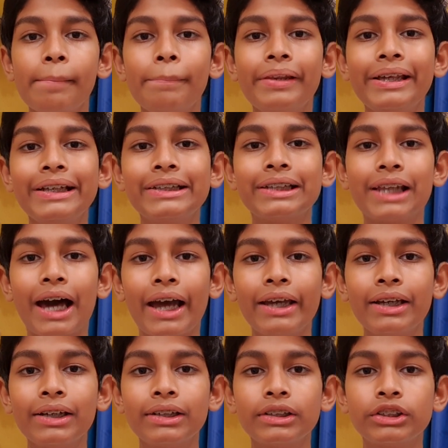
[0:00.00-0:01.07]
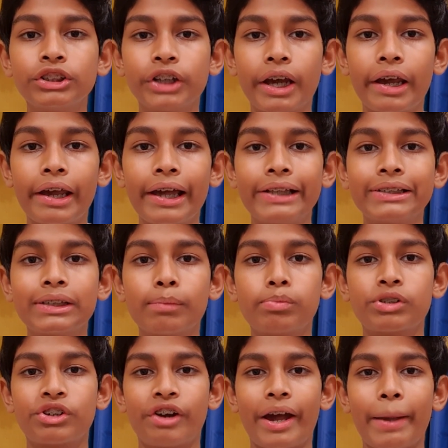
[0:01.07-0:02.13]
Please like, share and
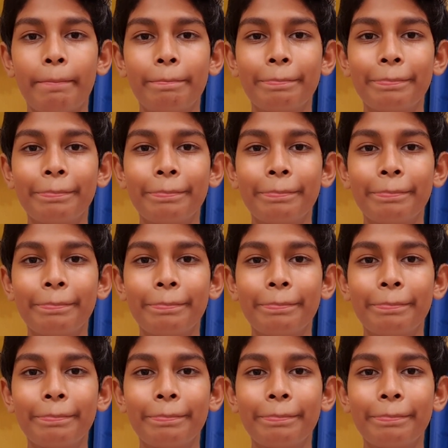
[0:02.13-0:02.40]
subscribe.